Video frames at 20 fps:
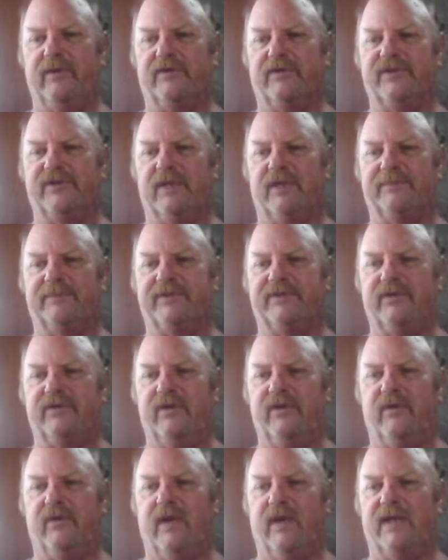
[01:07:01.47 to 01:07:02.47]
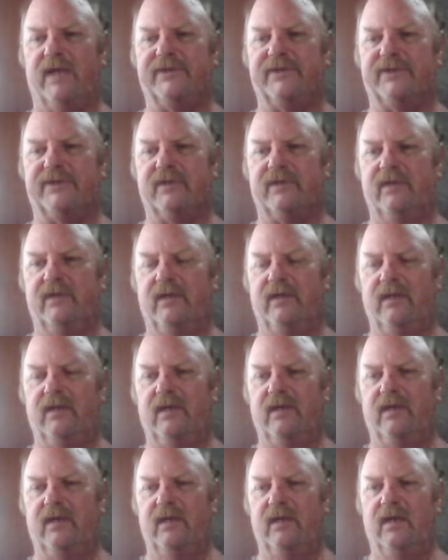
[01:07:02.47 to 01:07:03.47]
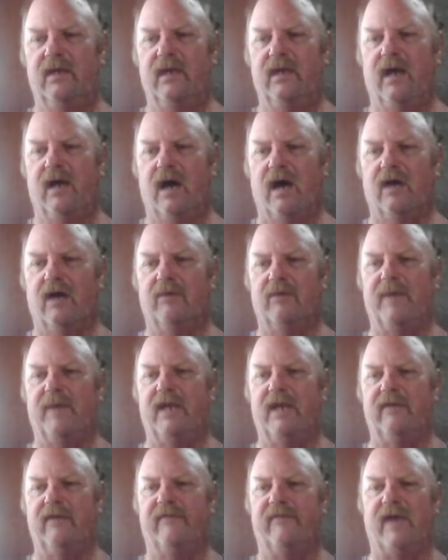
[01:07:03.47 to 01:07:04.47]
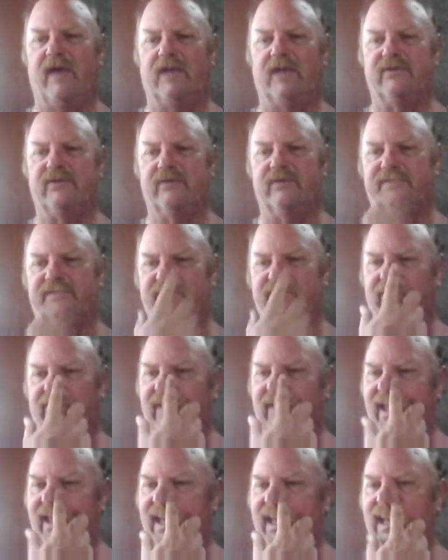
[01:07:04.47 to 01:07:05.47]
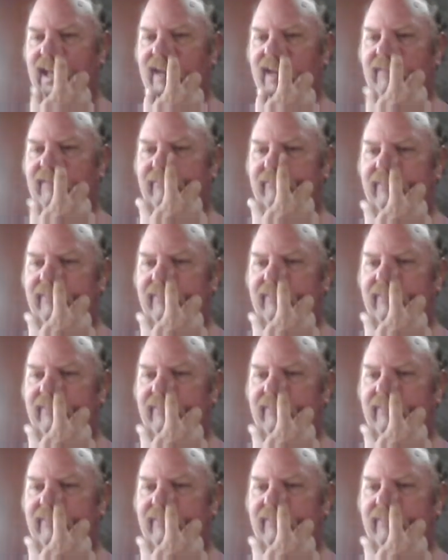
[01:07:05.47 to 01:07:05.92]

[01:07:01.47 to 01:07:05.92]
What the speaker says: chips to U.S. auto manufacturers, so they have